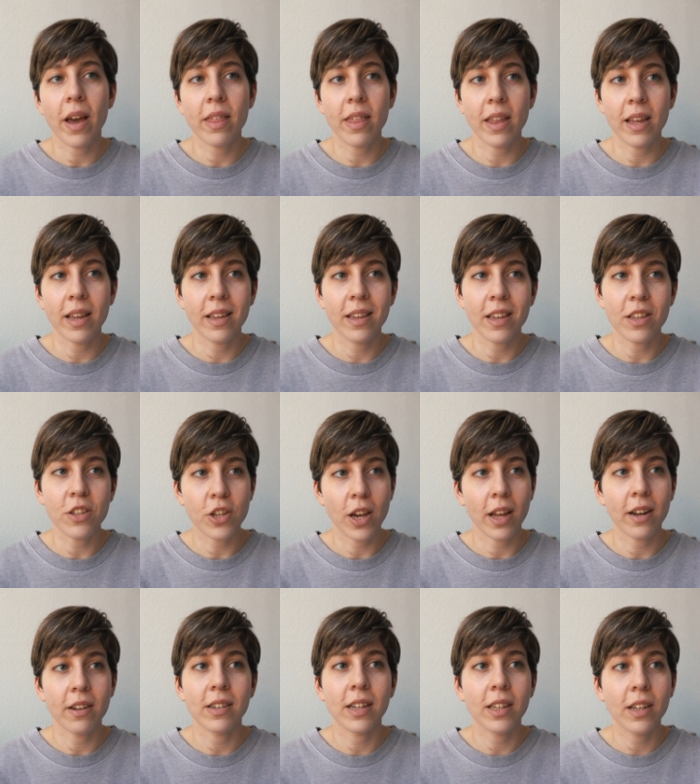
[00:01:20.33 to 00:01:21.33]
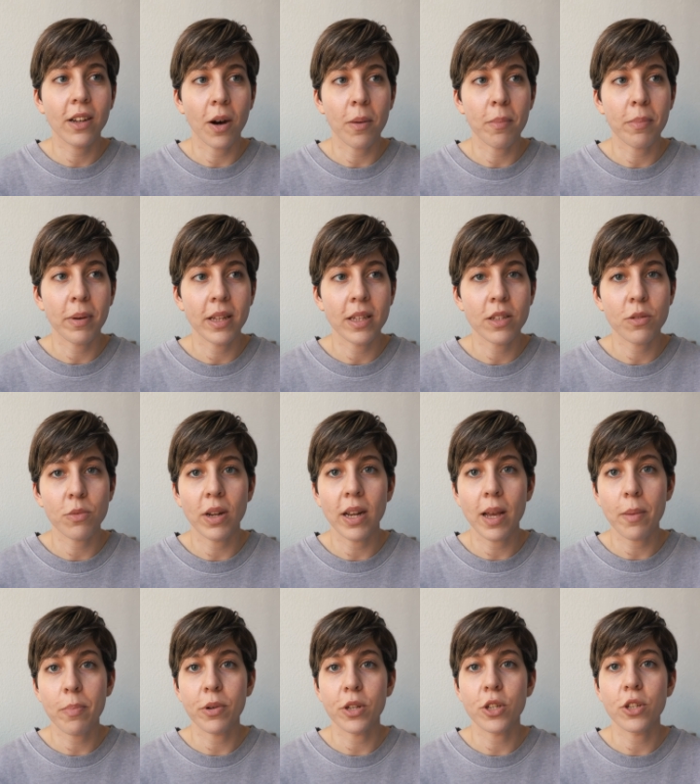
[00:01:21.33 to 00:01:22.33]
I think in general, companies really
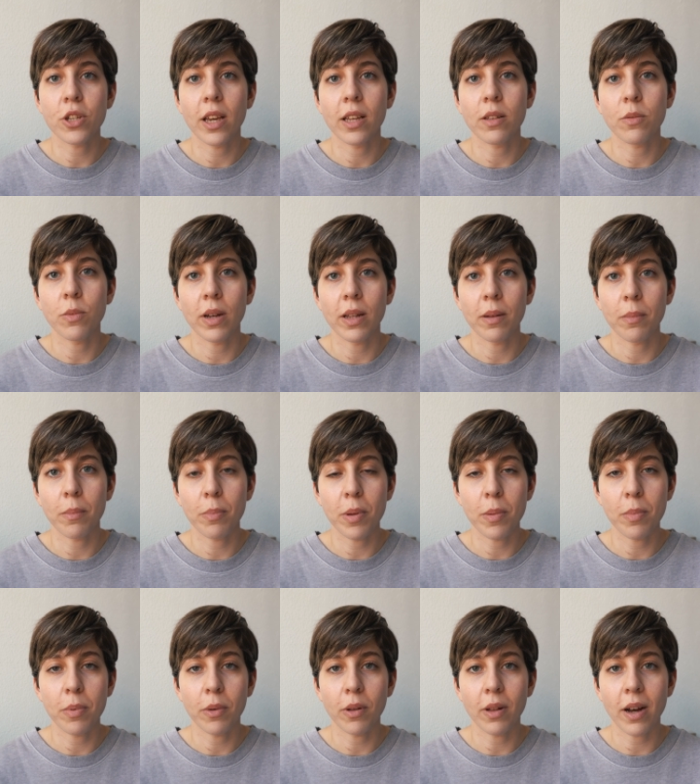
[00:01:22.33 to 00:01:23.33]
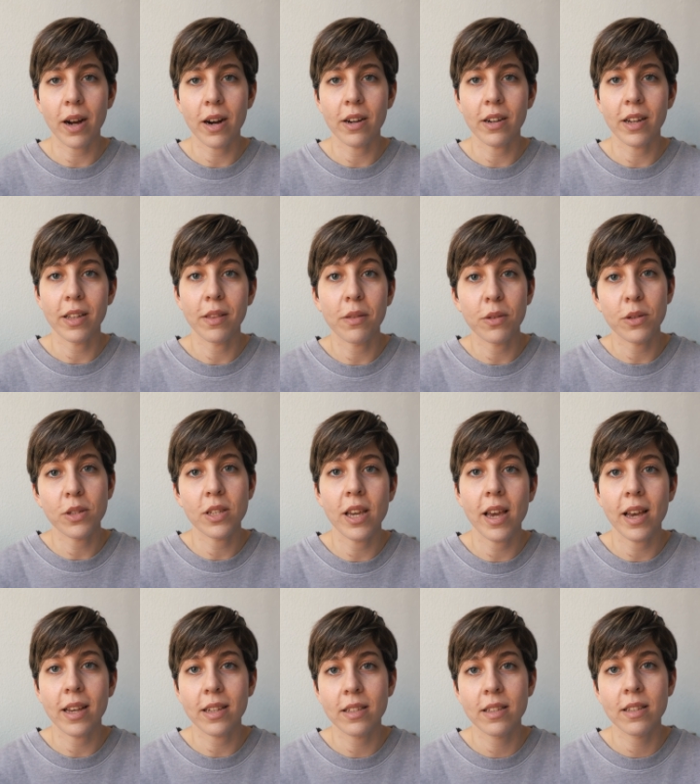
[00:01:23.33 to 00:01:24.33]
appreciate when people are
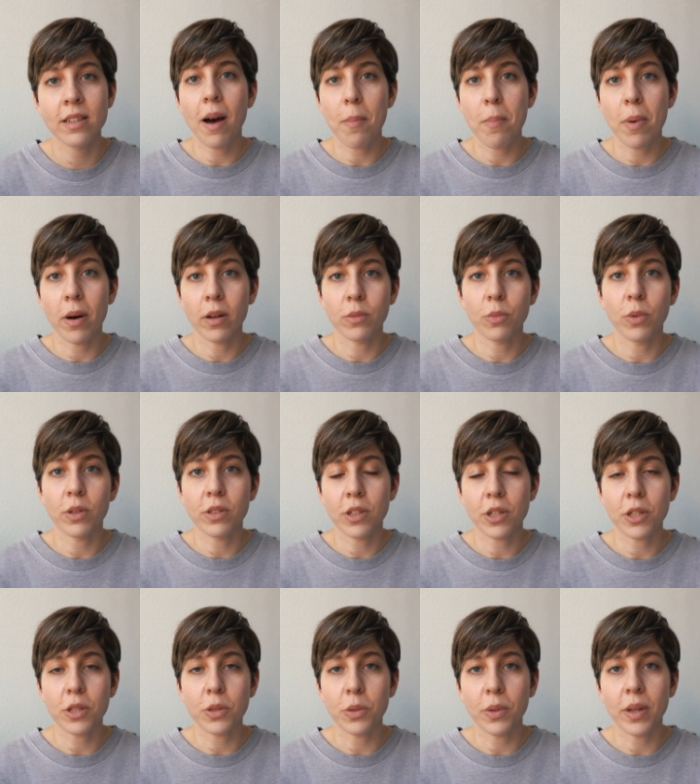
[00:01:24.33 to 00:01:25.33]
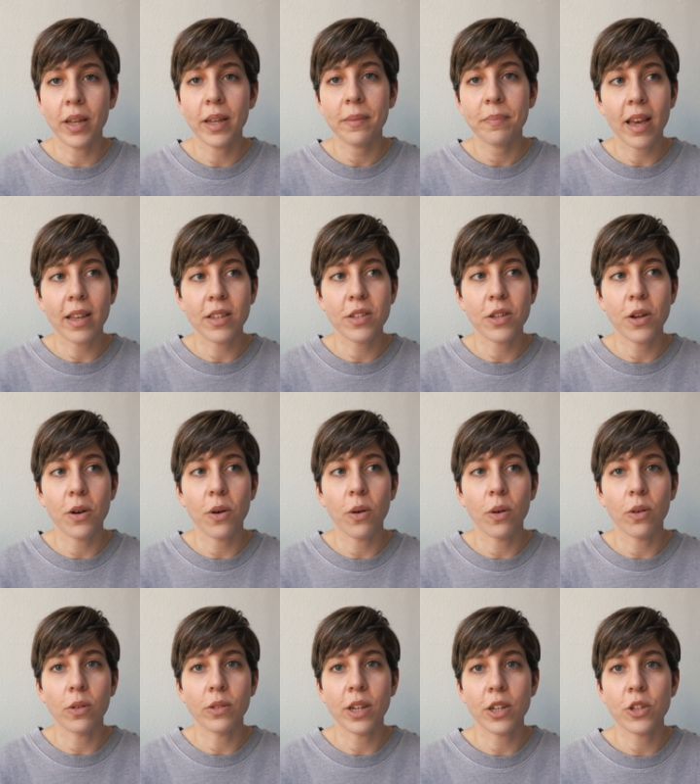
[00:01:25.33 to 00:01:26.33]
enthusiastic about what they're doing, and
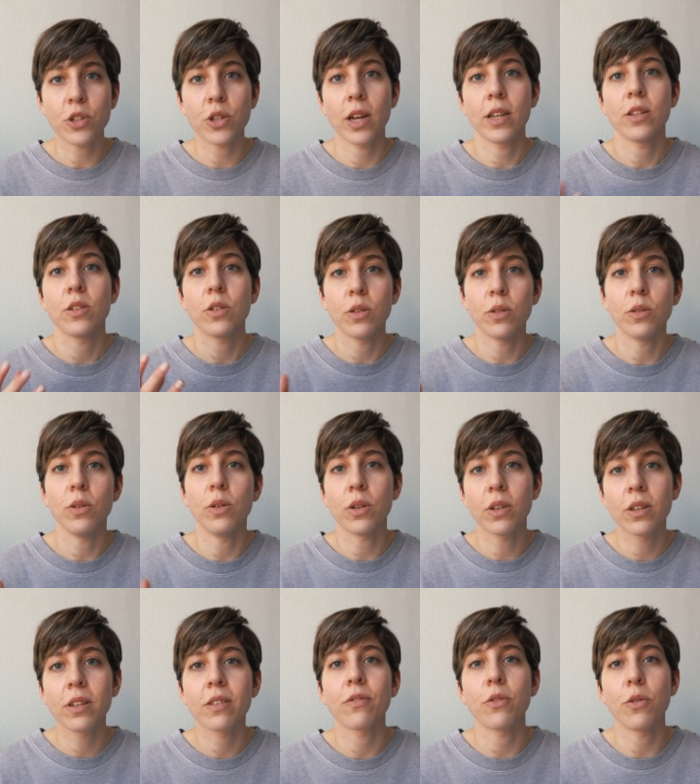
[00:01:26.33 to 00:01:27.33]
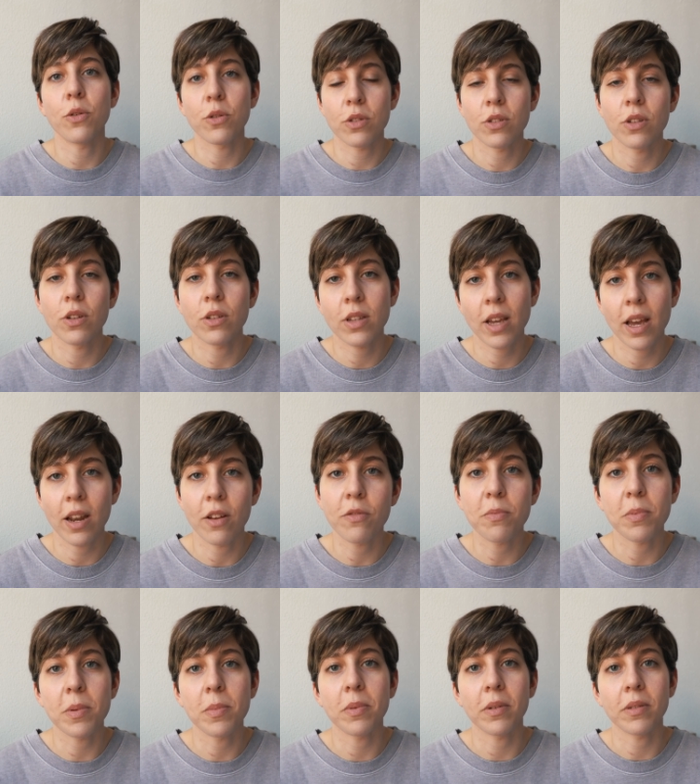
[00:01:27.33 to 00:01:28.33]
so they're trying to look for those kind
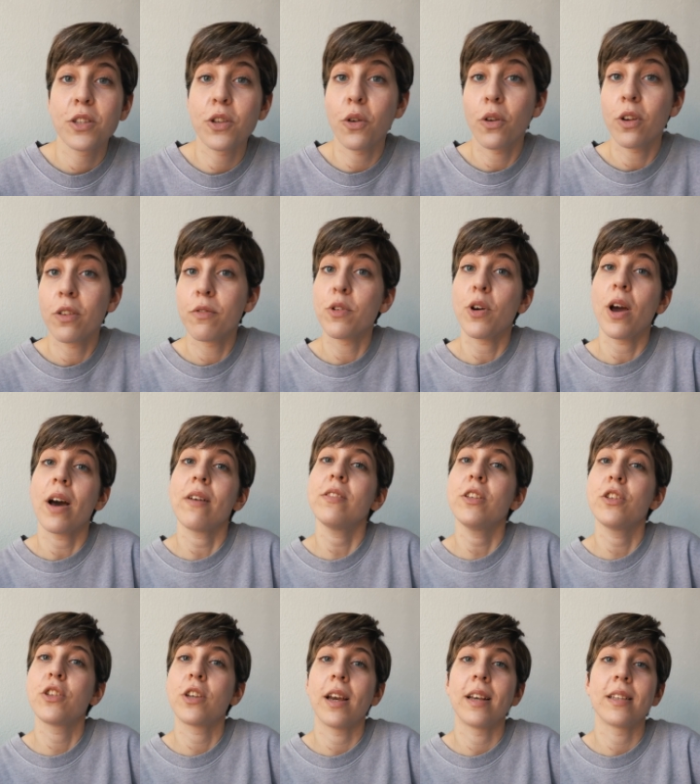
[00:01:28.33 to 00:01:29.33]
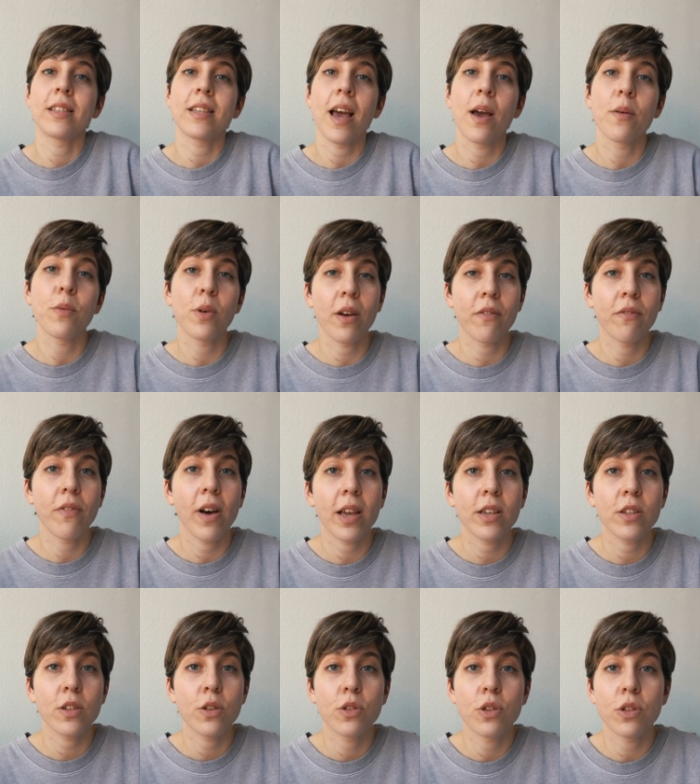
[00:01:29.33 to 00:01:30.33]
of people. So if you have the chance, I would
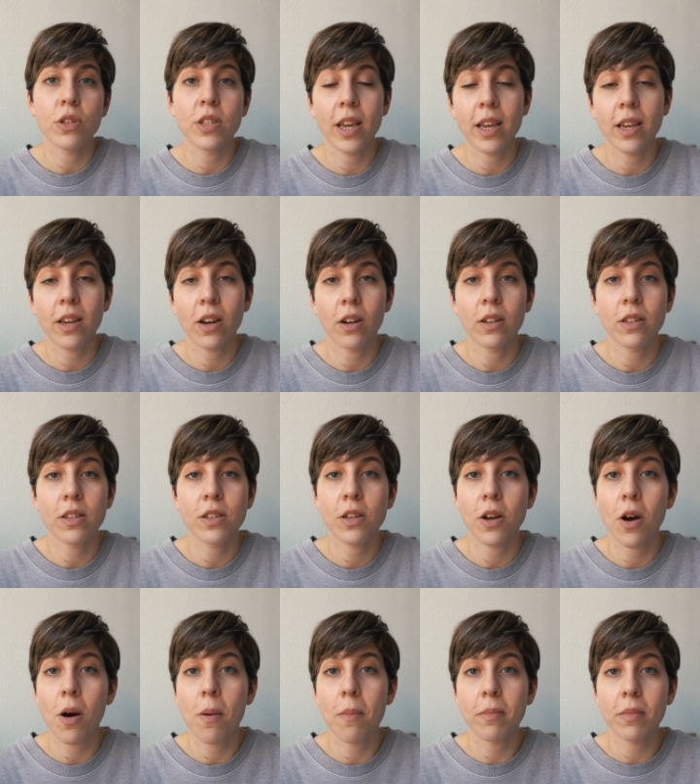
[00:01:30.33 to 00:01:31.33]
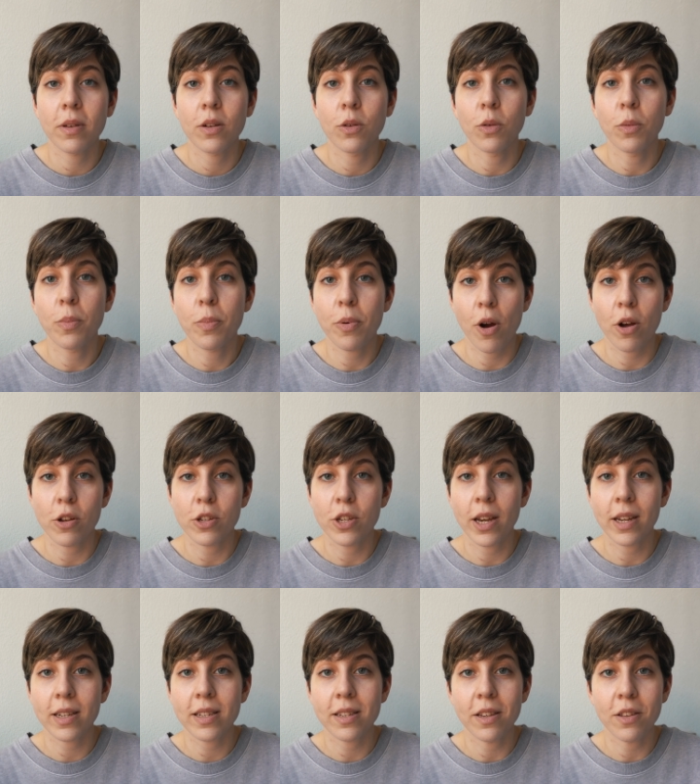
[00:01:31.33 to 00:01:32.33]
advise you to take on some cool
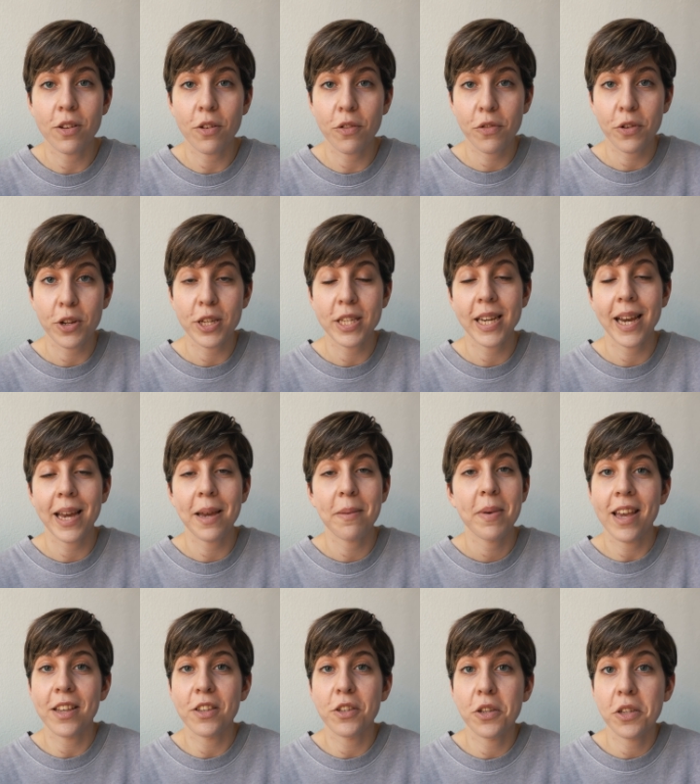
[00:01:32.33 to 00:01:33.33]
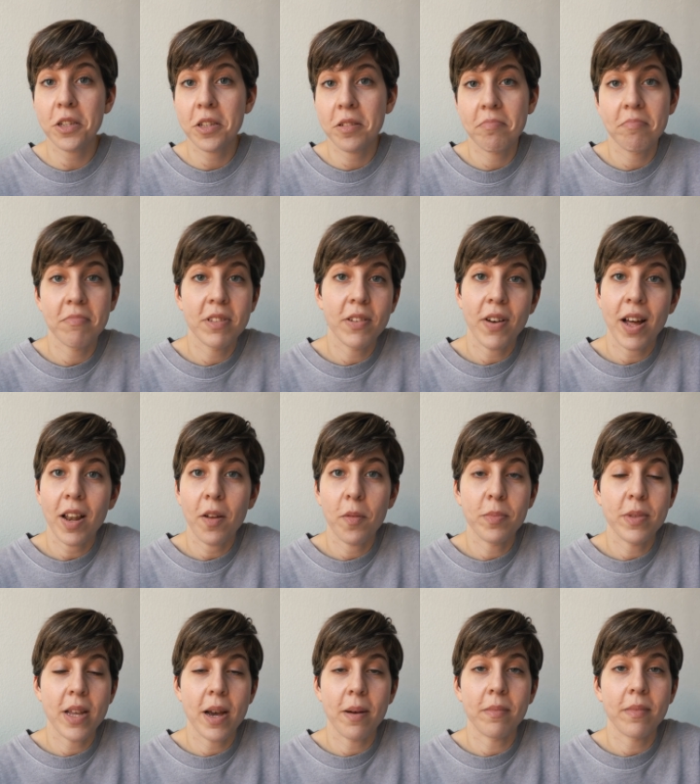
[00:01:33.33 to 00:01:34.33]
projects in your free time and just
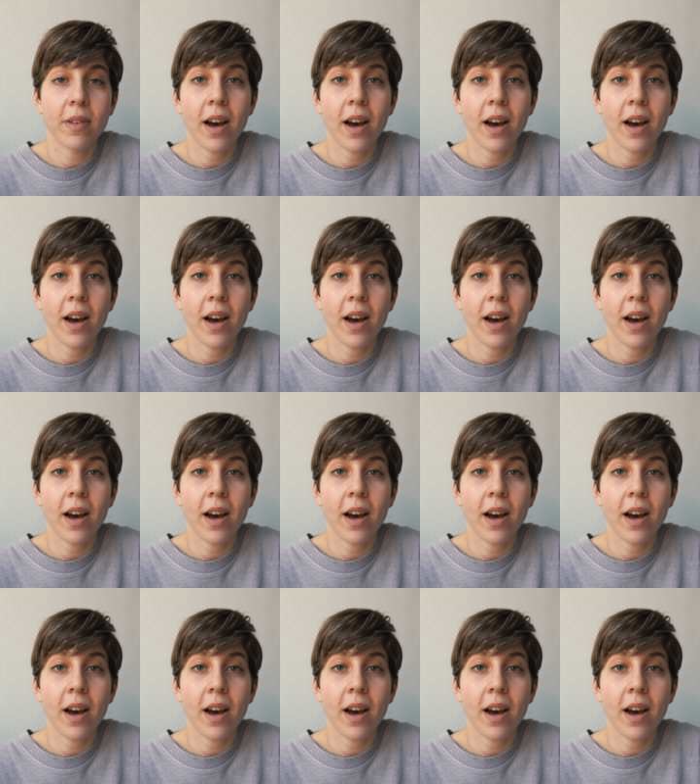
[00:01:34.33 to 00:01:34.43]
develop them.